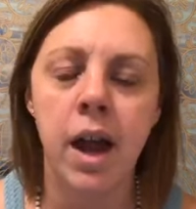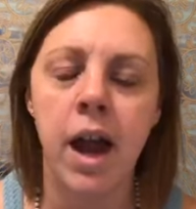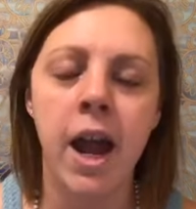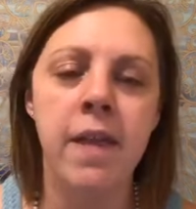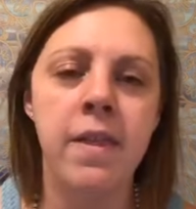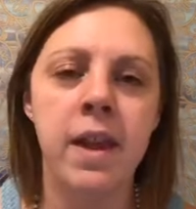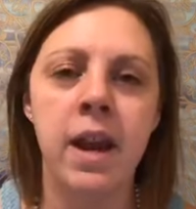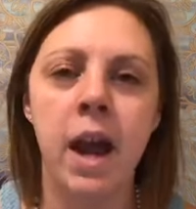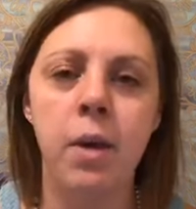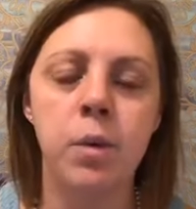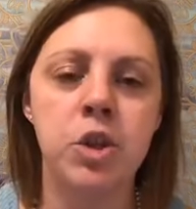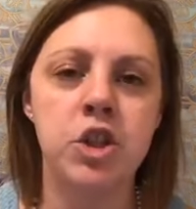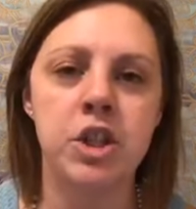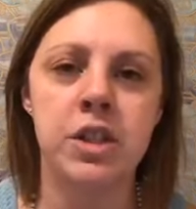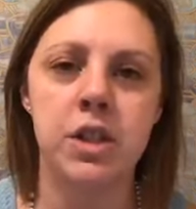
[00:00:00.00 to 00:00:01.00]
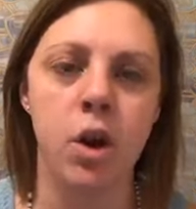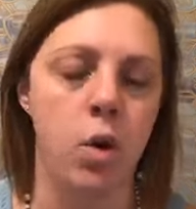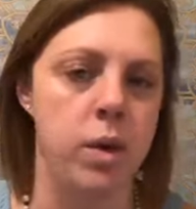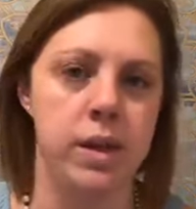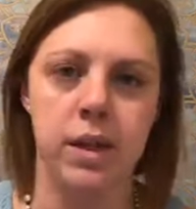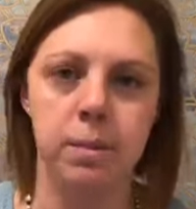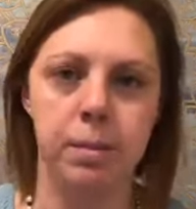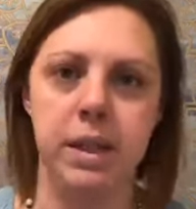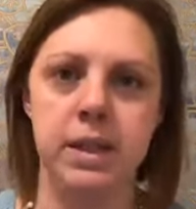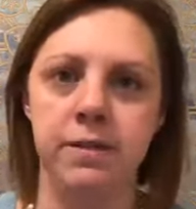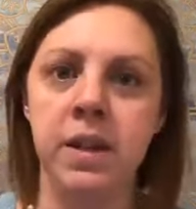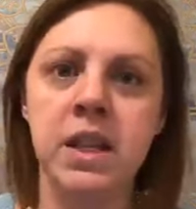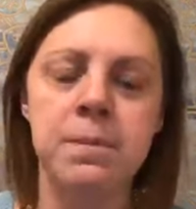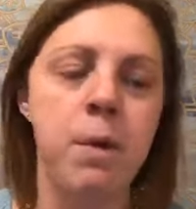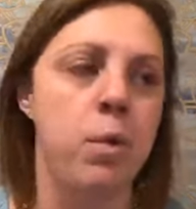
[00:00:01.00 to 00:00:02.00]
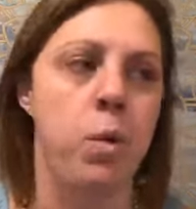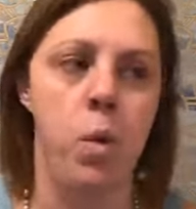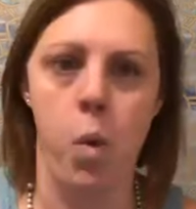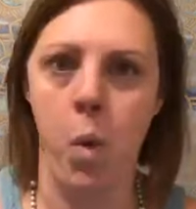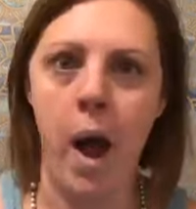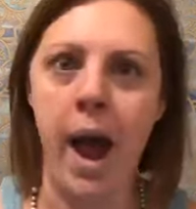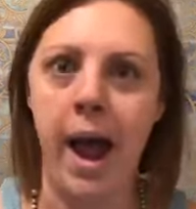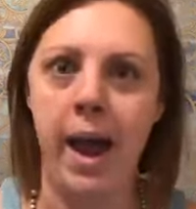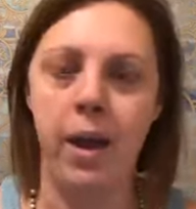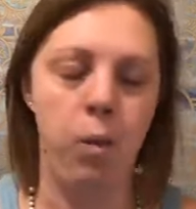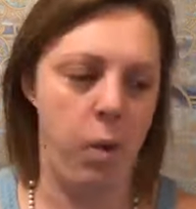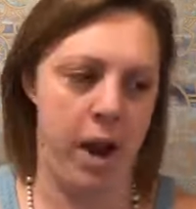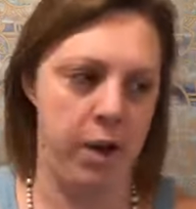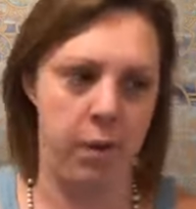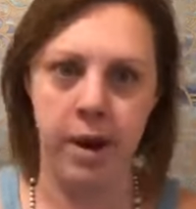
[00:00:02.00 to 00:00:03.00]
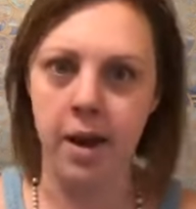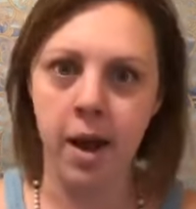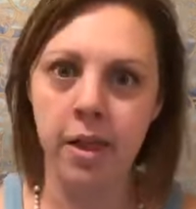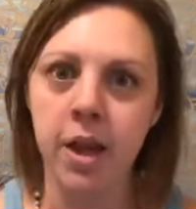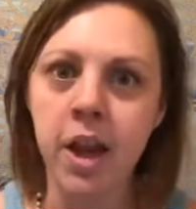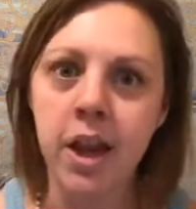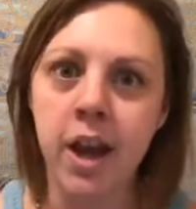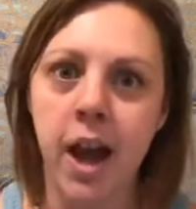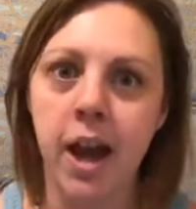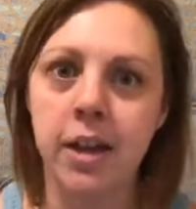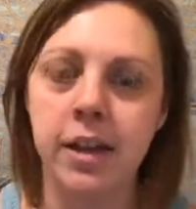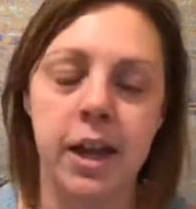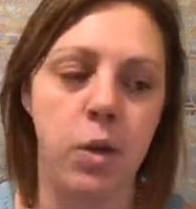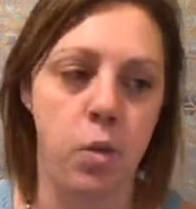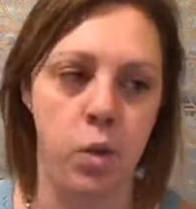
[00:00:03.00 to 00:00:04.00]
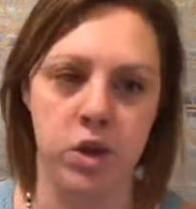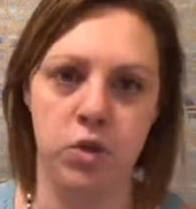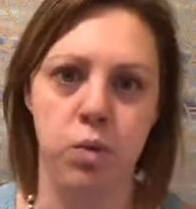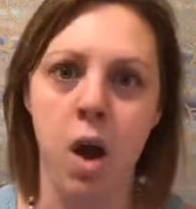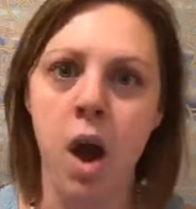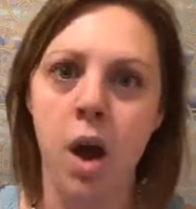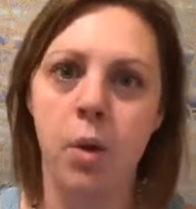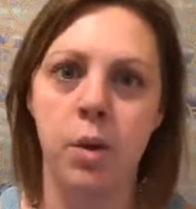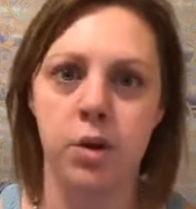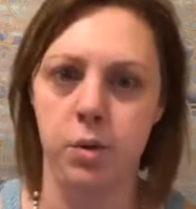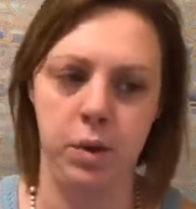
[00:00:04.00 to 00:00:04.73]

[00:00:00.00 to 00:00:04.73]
And then I would just go into complete defense mode. Well, why? Why do I not look good? Like, what's wrong?